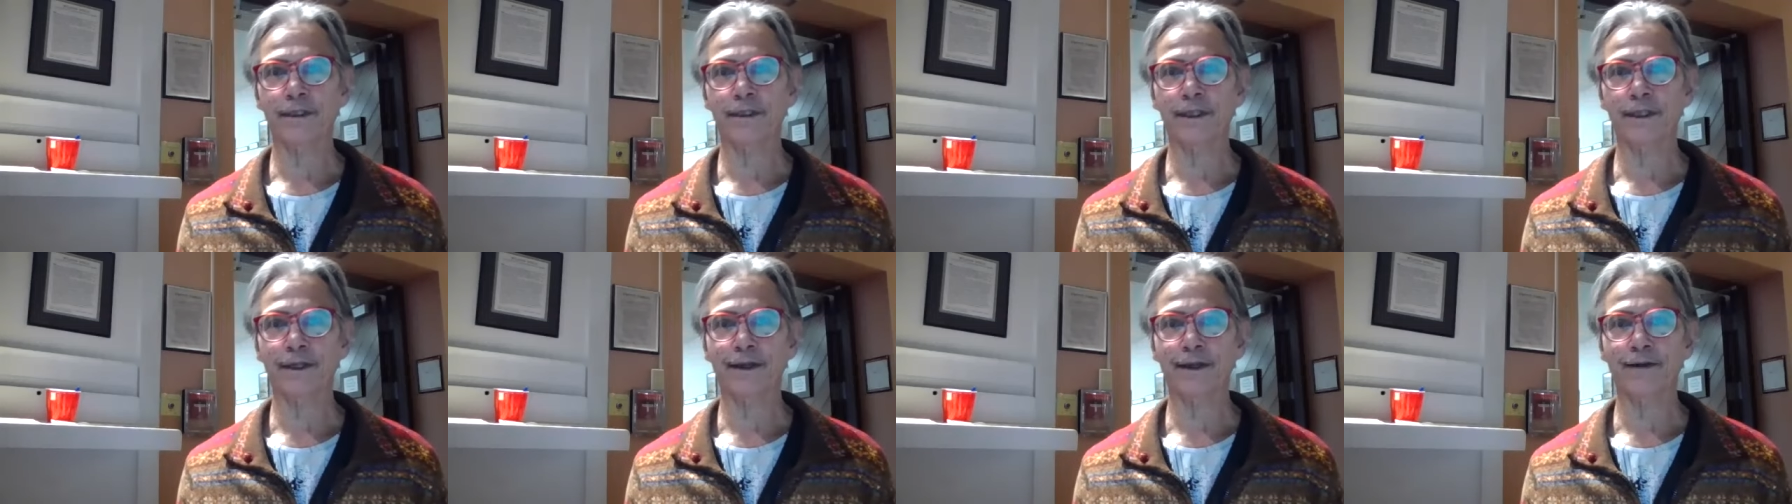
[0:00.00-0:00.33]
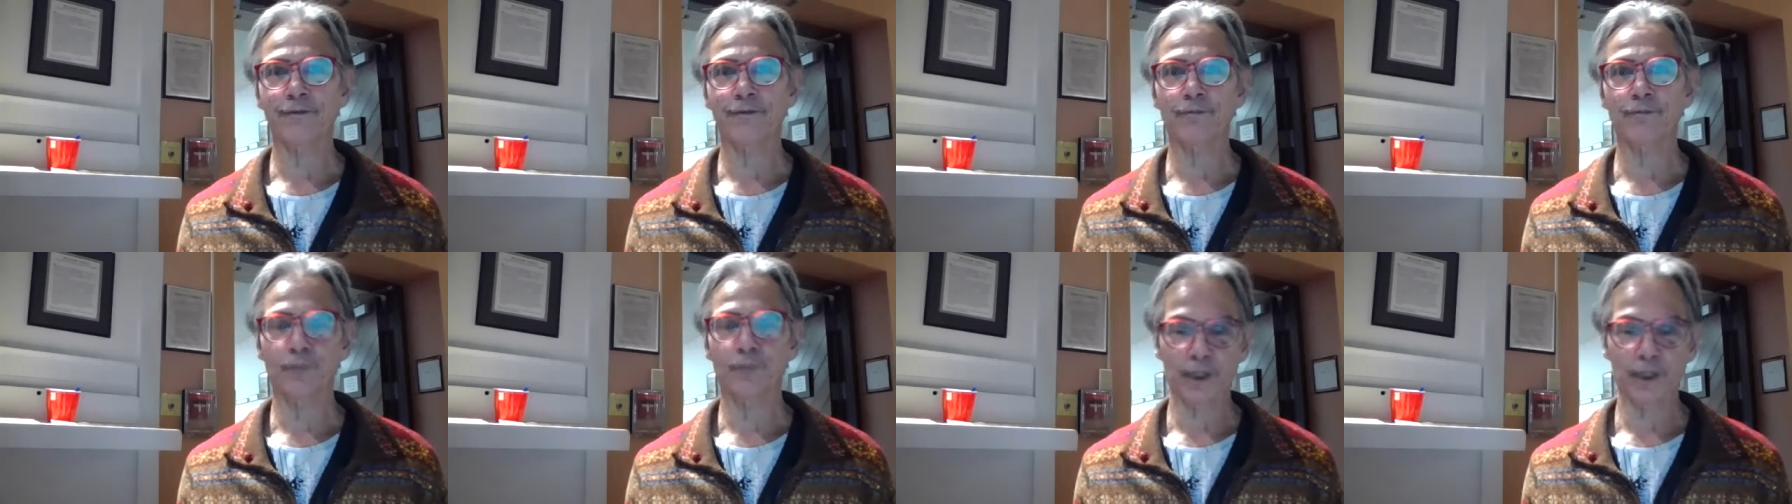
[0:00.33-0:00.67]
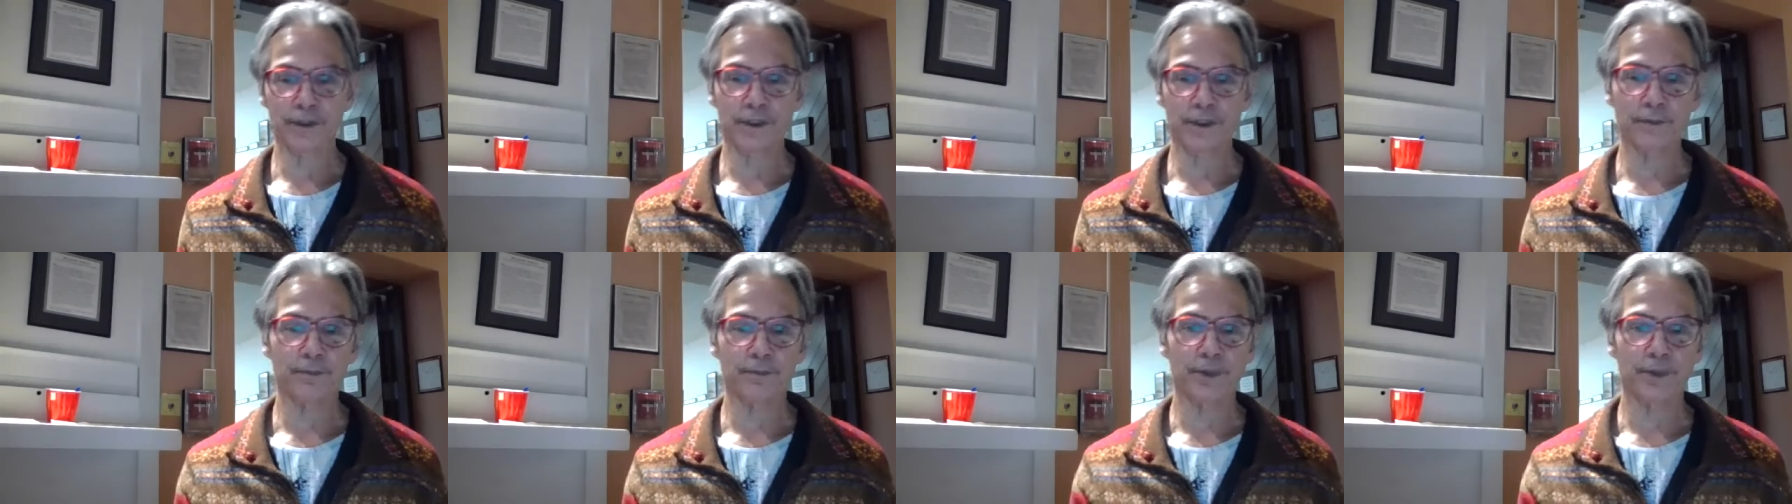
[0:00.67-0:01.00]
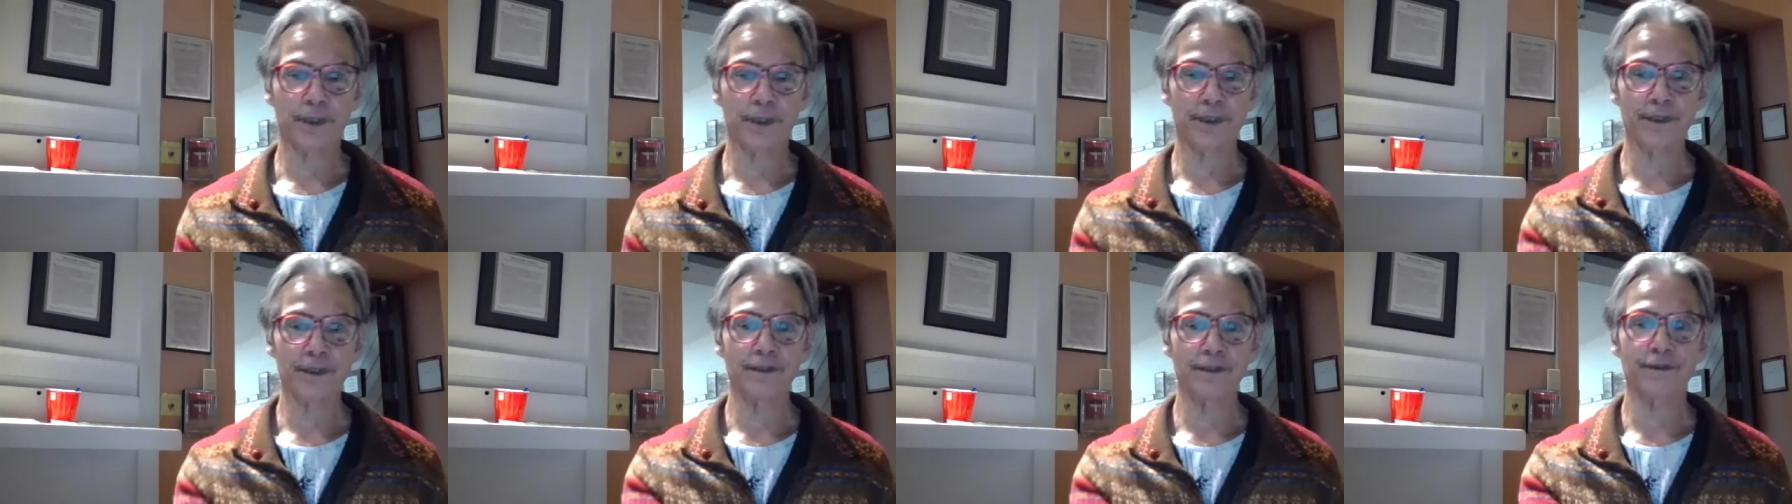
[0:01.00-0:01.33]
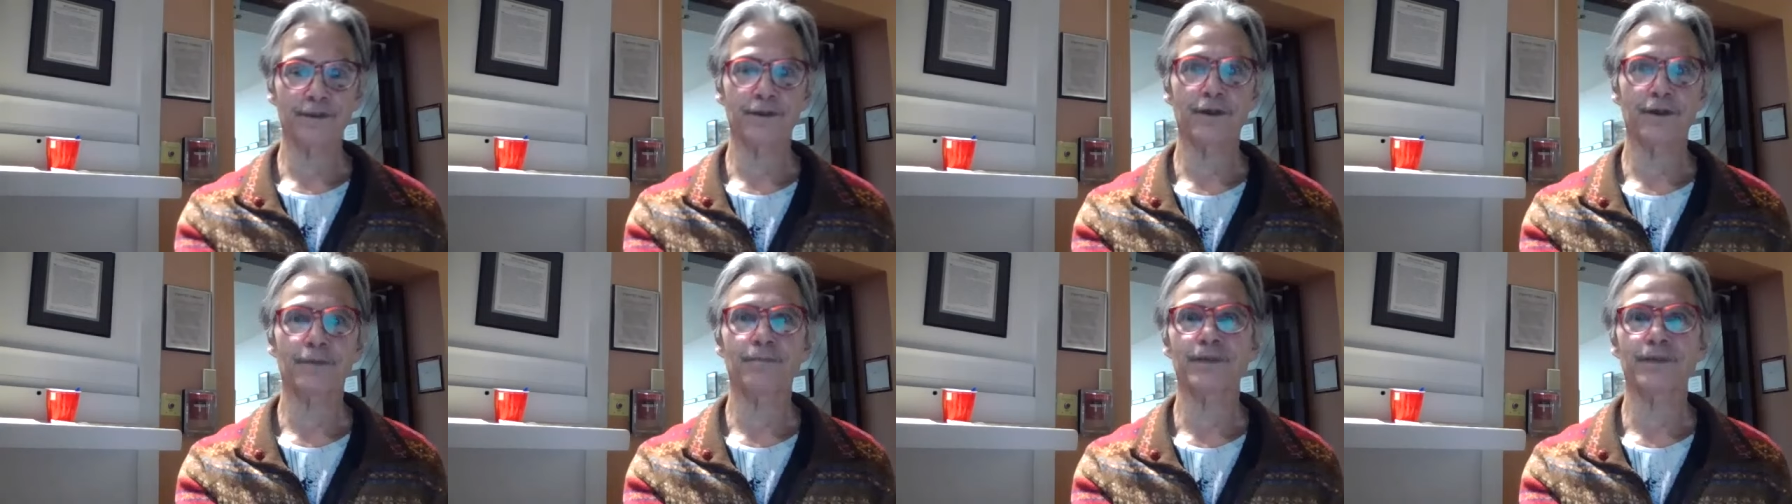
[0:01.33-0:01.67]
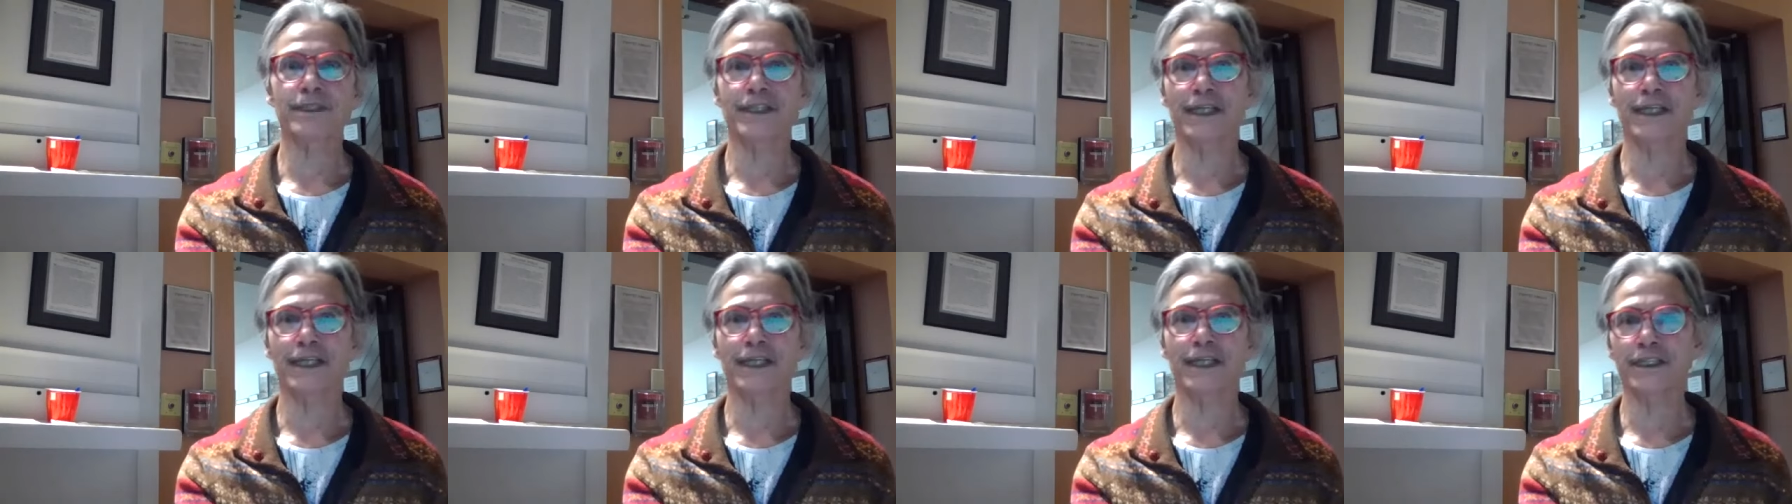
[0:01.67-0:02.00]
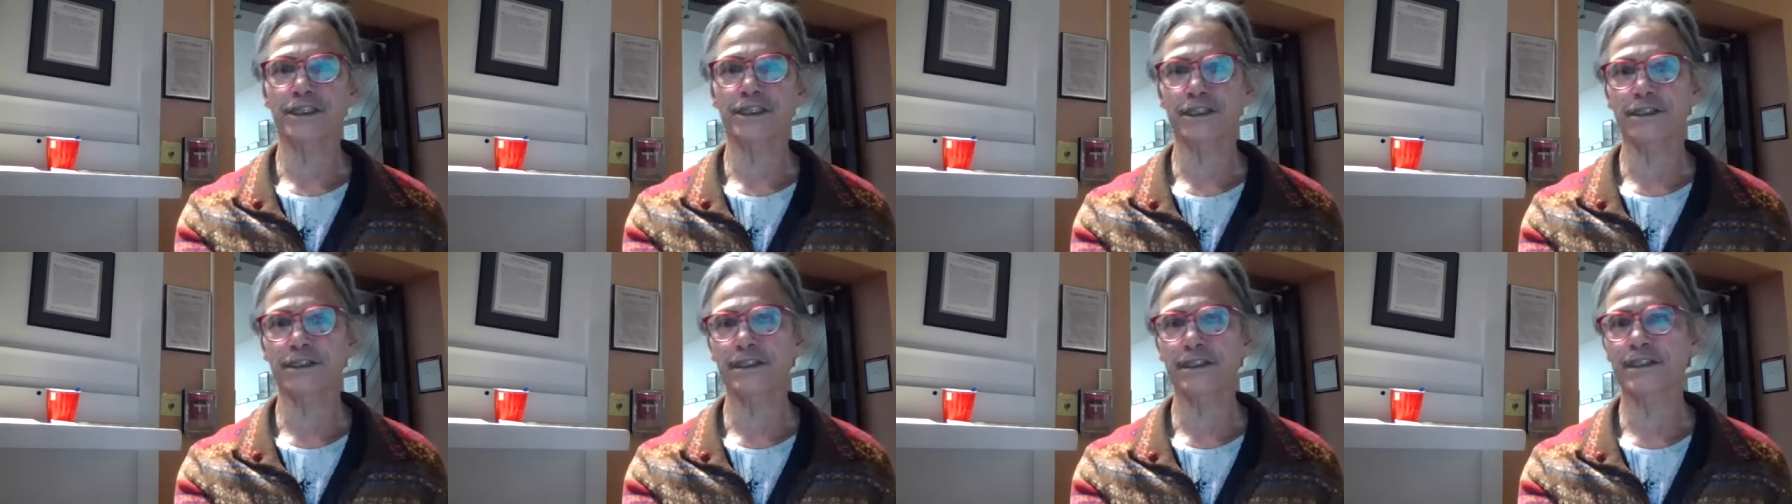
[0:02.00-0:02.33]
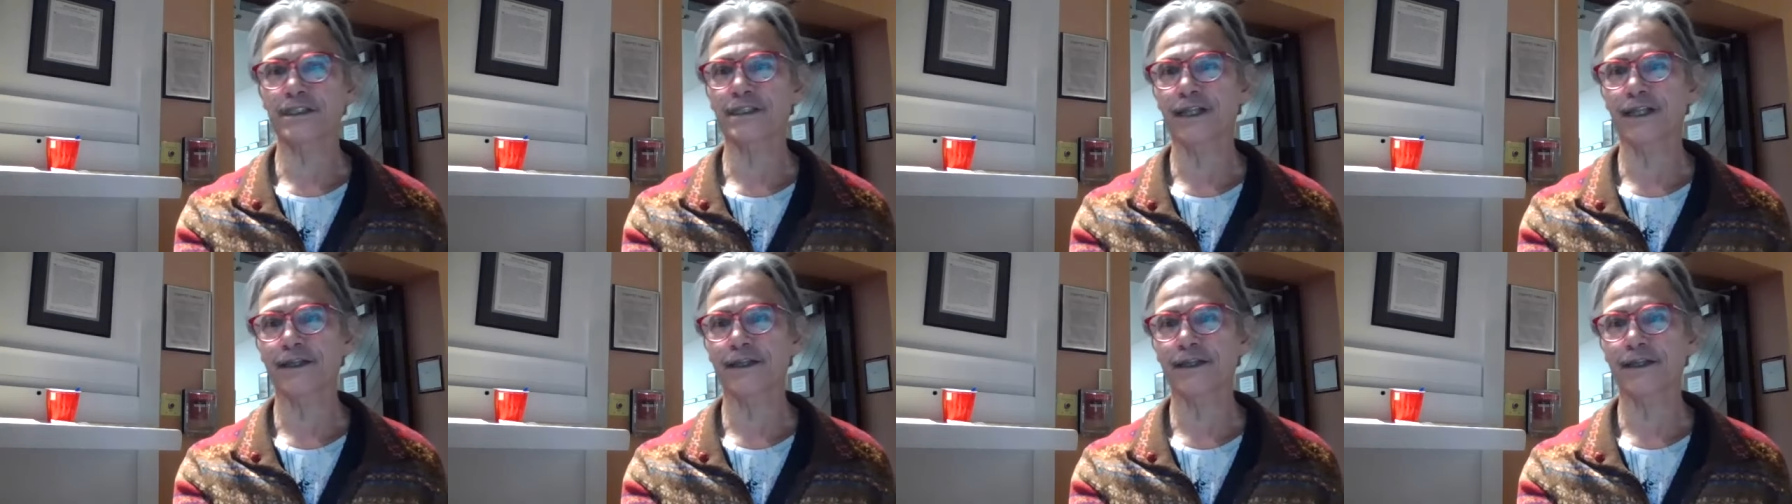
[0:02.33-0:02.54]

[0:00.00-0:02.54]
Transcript: I have multiple interpretations